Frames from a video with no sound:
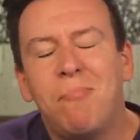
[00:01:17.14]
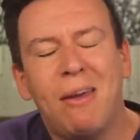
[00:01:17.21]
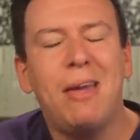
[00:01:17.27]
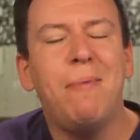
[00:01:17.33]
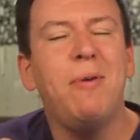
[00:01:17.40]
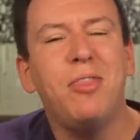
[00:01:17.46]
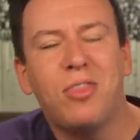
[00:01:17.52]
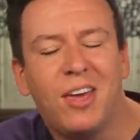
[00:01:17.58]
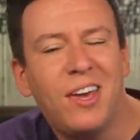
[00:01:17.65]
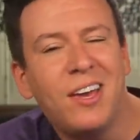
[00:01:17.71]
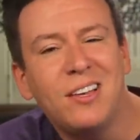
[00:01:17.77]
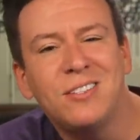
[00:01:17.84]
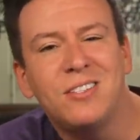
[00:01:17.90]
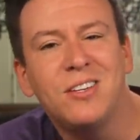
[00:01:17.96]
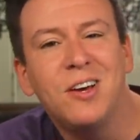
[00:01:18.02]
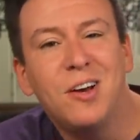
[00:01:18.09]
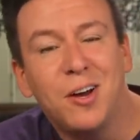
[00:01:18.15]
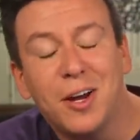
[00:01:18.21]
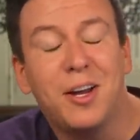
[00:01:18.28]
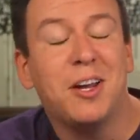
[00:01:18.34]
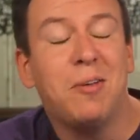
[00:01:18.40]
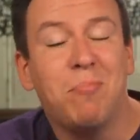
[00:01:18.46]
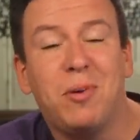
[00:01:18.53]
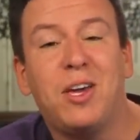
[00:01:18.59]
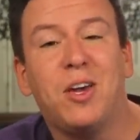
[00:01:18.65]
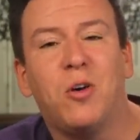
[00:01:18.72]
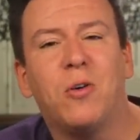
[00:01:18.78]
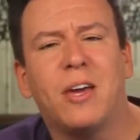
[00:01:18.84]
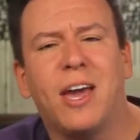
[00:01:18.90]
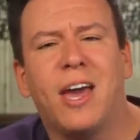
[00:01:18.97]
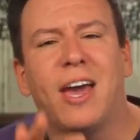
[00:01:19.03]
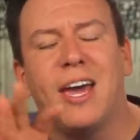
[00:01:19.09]
maybe things are gonna be
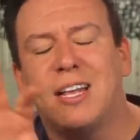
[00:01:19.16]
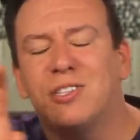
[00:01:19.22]
okay.